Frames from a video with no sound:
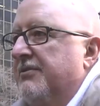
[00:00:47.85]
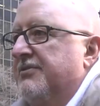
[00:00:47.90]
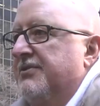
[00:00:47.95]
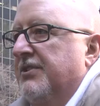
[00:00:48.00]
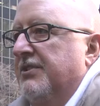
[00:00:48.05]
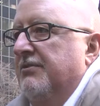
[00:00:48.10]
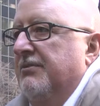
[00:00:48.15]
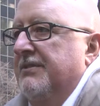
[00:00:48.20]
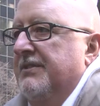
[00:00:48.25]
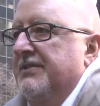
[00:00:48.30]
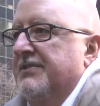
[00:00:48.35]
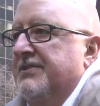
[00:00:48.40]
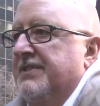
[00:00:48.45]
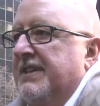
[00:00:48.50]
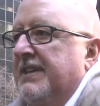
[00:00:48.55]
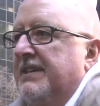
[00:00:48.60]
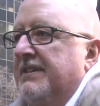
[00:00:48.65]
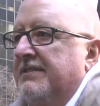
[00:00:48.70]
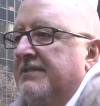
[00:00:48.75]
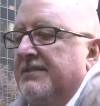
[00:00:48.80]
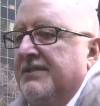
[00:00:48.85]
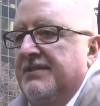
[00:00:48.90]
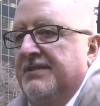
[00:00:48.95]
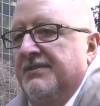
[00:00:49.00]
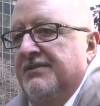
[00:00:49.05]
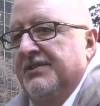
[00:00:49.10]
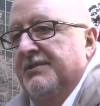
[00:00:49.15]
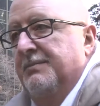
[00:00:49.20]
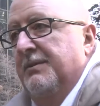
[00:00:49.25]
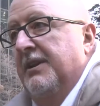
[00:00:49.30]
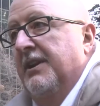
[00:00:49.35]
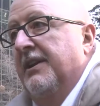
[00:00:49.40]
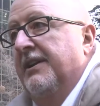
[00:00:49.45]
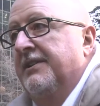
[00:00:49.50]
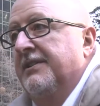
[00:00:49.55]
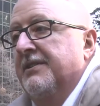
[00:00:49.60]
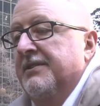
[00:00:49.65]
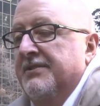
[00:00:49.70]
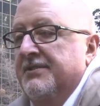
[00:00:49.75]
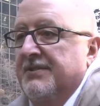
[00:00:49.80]
years ago on this date, just
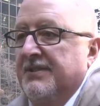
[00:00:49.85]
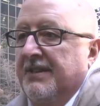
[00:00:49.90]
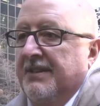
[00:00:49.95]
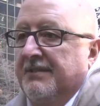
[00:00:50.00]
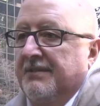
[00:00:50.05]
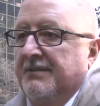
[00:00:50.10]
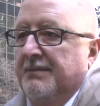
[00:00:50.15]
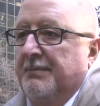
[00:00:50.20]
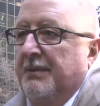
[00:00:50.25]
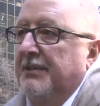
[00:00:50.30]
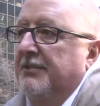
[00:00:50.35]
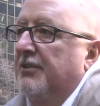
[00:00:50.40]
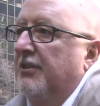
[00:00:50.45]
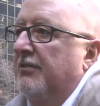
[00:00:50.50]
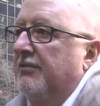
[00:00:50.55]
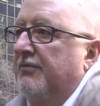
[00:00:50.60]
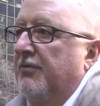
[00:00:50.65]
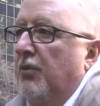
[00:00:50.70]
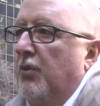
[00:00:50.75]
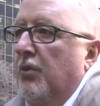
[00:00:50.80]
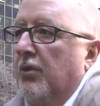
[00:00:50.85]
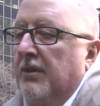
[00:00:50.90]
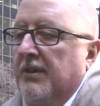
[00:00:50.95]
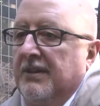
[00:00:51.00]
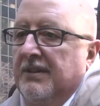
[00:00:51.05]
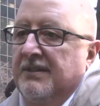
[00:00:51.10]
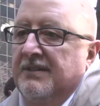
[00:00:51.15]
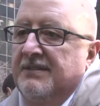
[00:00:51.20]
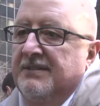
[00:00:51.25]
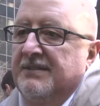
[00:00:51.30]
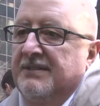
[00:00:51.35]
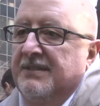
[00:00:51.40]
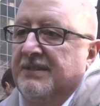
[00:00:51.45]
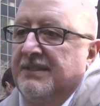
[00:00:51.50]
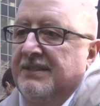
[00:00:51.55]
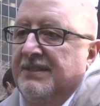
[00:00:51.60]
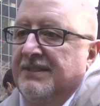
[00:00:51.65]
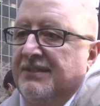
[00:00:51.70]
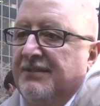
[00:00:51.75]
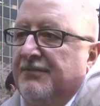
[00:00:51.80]
behind us at Bentall IV,
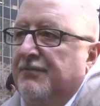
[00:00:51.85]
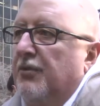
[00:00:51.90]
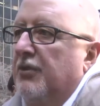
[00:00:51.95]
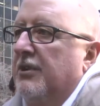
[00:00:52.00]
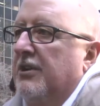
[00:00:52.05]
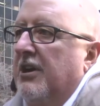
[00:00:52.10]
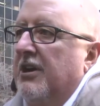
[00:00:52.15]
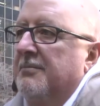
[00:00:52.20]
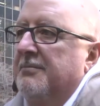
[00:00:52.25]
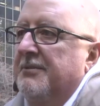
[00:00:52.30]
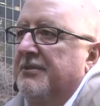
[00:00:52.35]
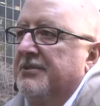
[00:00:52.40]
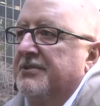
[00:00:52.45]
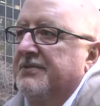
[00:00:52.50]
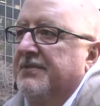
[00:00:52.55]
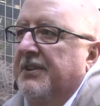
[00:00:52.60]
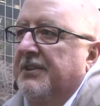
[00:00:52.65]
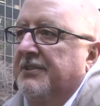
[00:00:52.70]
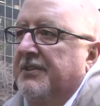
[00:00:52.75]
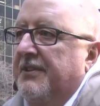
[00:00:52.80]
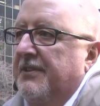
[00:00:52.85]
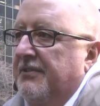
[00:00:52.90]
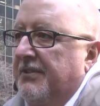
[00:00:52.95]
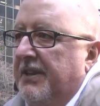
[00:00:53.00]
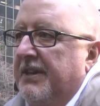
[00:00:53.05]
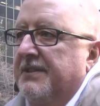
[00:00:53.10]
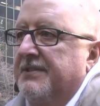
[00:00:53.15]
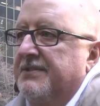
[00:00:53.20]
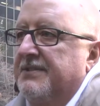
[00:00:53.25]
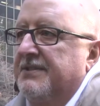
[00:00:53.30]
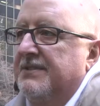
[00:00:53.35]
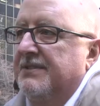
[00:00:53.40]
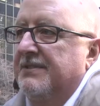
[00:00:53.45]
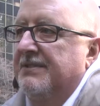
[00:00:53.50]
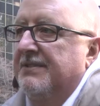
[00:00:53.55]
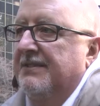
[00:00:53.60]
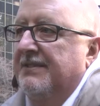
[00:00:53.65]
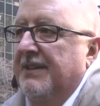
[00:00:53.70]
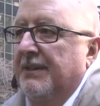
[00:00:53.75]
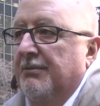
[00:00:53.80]
four carpenters fell to their
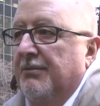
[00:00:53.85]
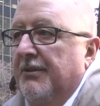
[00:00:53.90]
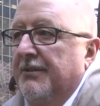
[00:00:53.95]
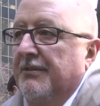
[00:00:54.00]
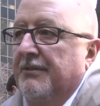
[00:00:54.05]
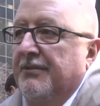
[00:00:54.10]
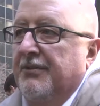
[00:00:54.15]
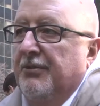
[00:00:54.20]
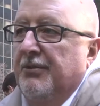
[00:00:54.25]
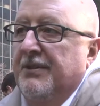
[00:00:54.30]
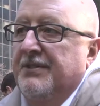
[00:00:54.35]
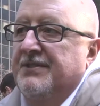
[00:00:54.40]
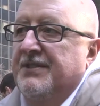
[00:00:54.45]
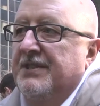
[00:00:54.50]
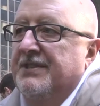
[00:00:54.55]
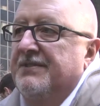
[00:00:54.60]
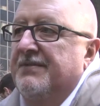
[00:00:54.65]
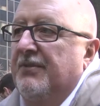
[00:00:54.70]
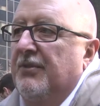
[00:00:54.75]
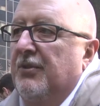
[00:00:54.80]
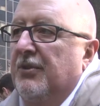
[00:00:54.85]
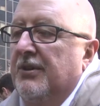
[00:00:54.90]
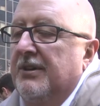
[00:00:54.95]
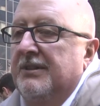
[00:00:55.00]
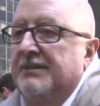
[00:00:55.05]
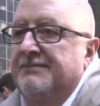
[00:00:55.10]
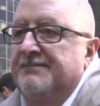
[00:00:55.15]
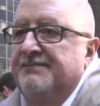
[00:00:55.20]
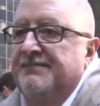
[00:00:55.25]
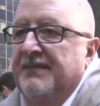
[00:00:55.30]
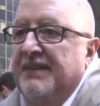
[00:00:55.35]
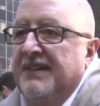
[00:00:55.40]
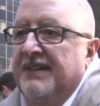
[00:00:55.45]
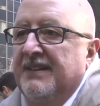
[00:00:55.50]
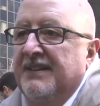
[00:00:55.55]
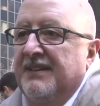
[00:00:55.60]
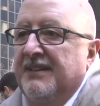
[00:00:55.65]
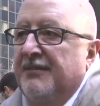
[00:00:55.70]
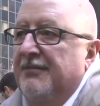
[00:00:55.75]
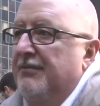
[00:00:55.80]
deaths. They were on the 36th floor.
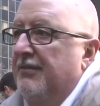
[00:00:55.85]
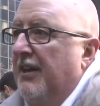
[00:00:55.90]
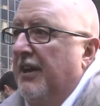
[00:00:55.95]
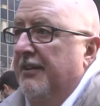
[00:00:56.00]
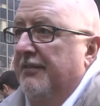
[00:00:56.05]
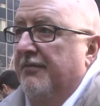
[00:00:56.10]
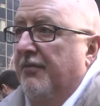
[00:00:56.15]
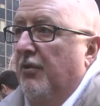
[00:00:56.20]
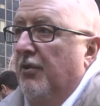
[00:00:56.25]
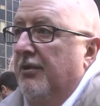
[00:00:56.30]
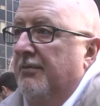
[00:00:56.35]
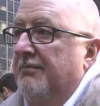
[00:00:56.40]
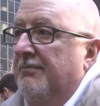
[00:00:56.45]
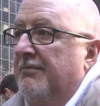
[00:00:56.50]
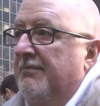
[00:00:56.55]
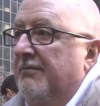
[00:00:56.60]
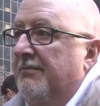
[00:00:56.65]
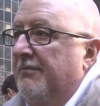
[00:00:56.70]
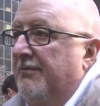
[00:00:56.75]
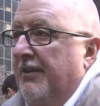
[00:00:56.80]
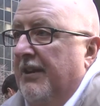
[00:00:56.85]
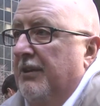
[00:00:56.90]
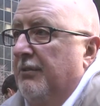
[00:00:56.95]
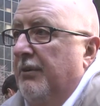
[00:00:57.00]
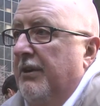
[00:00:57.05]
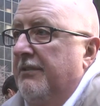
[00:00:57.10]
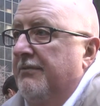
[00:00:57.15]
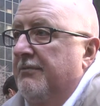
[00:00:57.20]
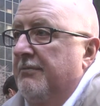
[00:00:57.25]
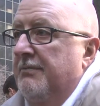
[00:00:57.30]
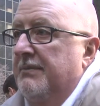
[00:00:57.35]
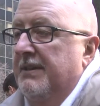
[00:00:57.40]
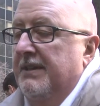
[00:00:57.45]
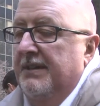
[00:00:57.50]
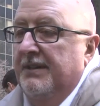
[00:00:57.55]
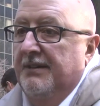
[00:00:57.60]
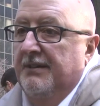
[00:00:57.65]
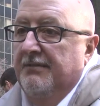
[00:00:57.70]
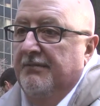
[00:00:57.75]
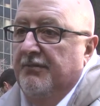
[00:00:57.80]
Fly form fell away from
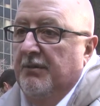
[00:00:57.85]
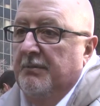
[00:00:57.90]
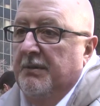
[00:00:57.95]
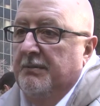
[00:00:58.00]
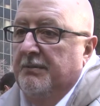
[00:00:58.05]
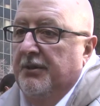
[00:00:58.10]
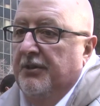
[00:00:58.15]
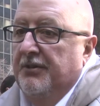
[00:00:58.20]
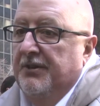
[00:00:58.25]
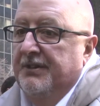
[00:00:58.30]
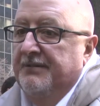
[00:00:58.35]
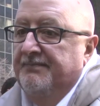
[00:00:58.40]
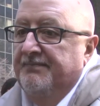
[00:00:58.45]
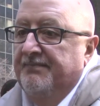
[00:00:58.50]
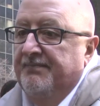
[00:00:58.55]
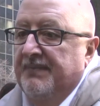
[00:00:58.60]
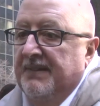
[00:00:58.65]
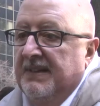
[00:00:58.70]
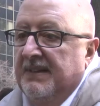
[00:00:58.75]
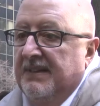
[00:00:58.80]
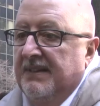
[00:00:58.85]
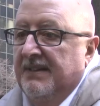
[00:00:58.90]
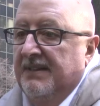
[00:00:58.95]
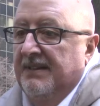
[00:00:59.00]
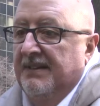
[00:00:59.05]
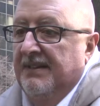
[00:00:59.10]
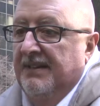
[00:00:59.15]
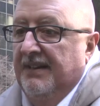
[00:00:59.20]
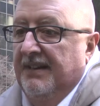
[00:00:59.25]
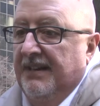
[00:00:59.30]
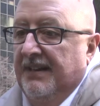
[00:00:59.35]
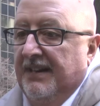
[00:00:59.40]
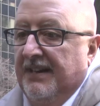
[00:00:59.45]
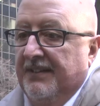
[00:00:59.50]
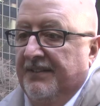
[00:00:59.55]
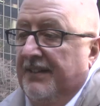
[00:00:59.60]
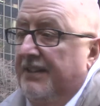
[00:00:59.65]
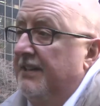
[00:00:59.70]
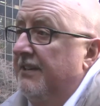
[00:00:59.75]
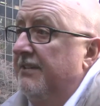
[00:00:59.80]
the building.
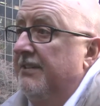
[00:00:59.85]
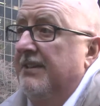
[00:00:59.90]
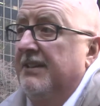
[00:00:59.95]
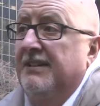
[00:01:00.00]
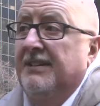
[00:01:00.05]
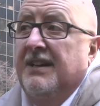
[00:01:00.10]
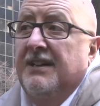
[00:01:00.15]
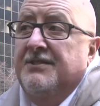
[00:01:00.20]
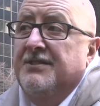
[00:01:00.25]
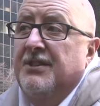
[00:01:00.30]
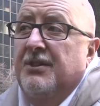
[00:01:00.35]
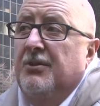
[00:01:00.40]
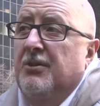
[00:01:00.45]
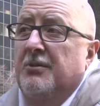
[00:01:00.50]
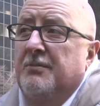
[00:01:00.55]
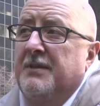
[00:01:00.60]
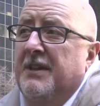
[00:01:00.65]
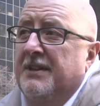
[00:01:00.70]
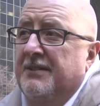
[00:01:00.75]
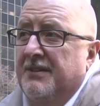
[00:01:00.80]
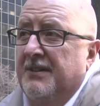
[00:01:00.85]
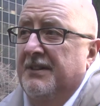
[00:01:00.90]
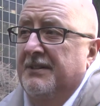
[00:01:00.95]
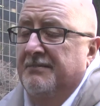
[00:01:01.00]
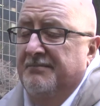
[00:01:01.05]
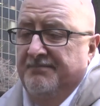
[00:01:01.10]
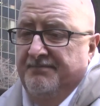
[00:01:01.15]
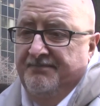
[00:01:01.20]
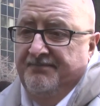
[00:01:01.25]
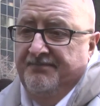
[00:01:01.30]
And they didn't get to go home that night.